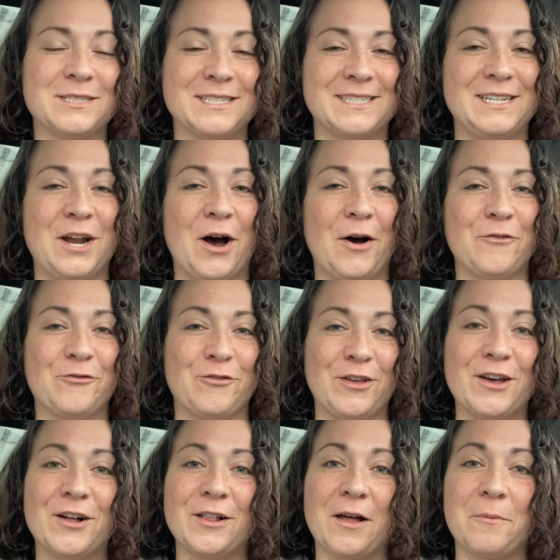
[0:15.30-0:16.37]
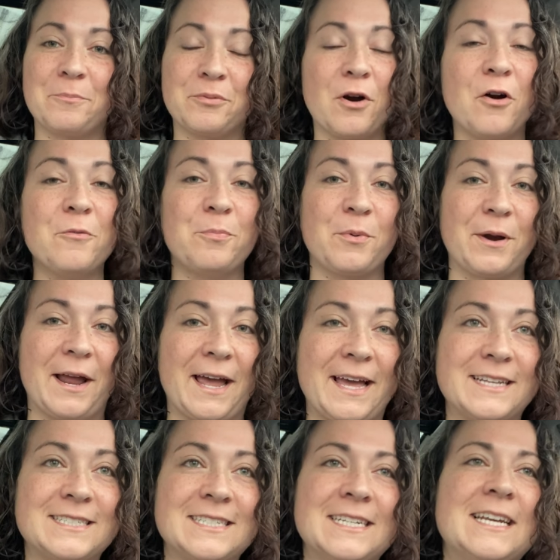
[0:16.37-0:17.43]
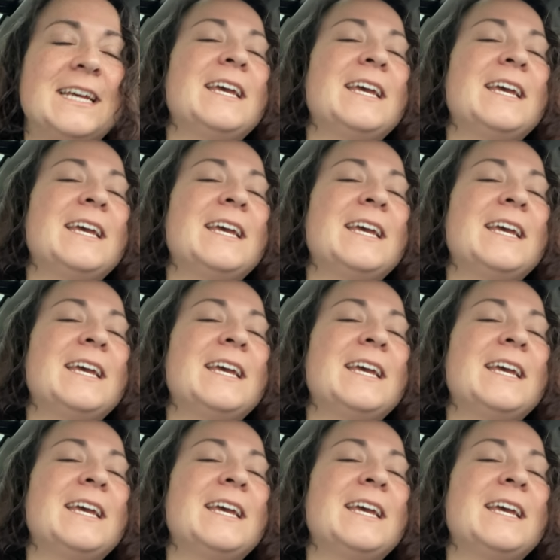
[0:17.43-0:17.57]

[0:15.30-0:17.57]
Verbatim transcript: does not feel appropriate.